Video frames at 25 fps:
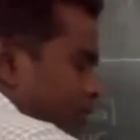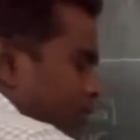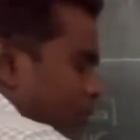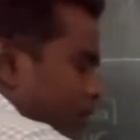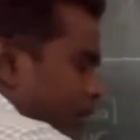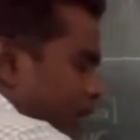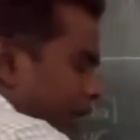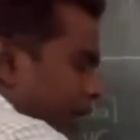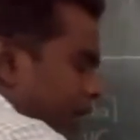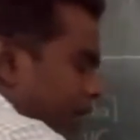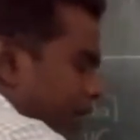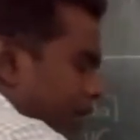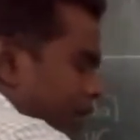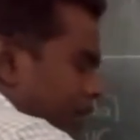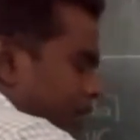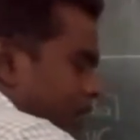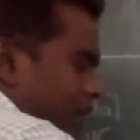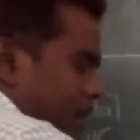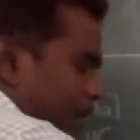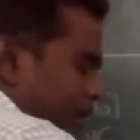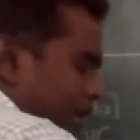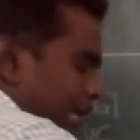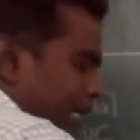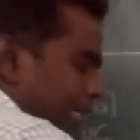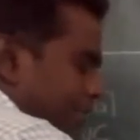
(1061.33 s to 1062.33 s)
Okay,
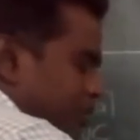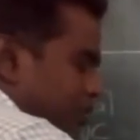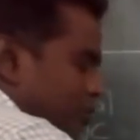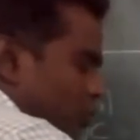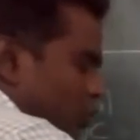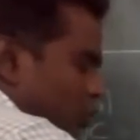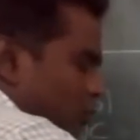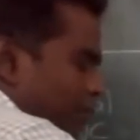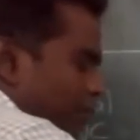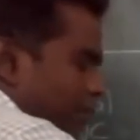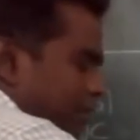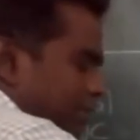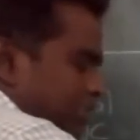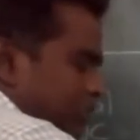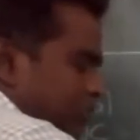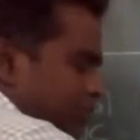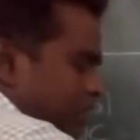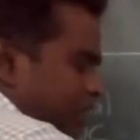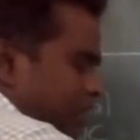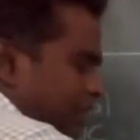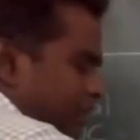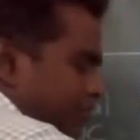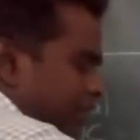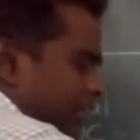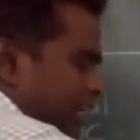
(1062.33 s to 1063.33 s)
rhizopus, one
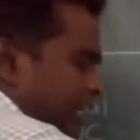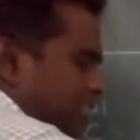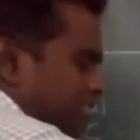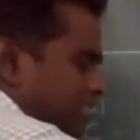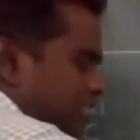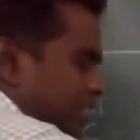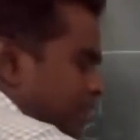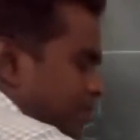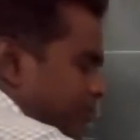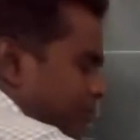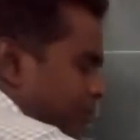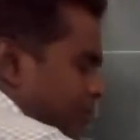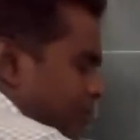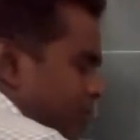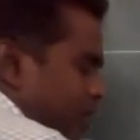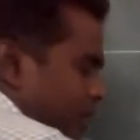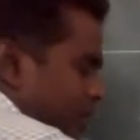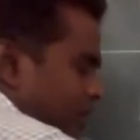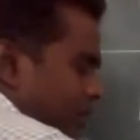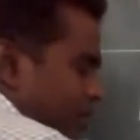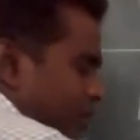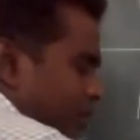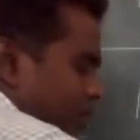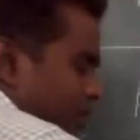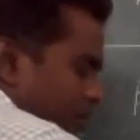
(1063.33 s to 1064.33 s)
of the
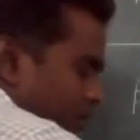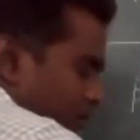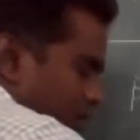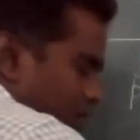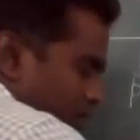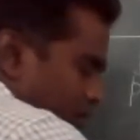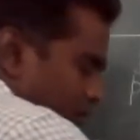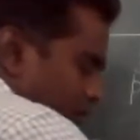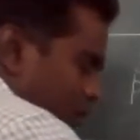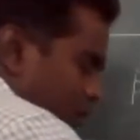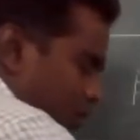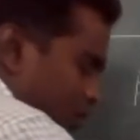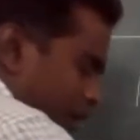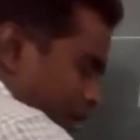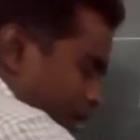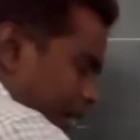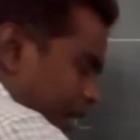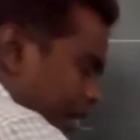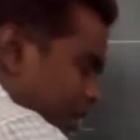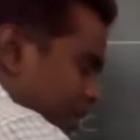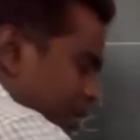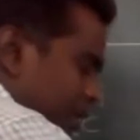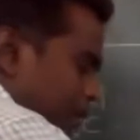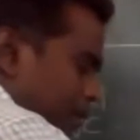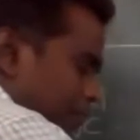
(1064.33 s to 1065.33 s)
example.
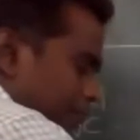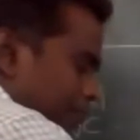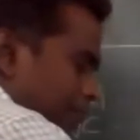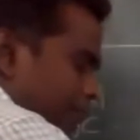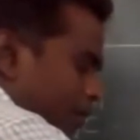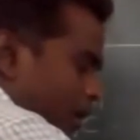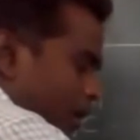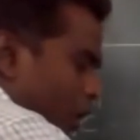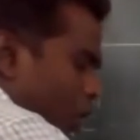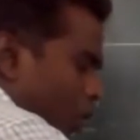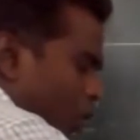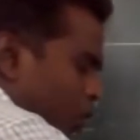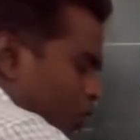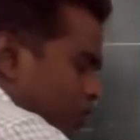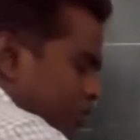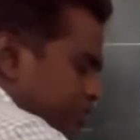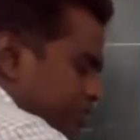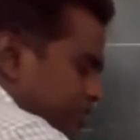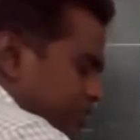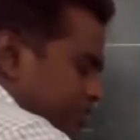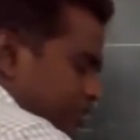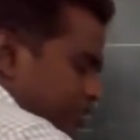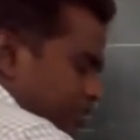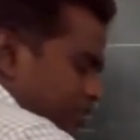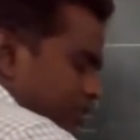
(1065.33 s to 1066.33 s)
Okay,
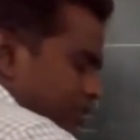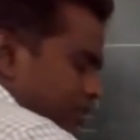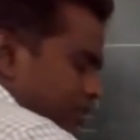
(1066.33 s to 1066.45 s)
molds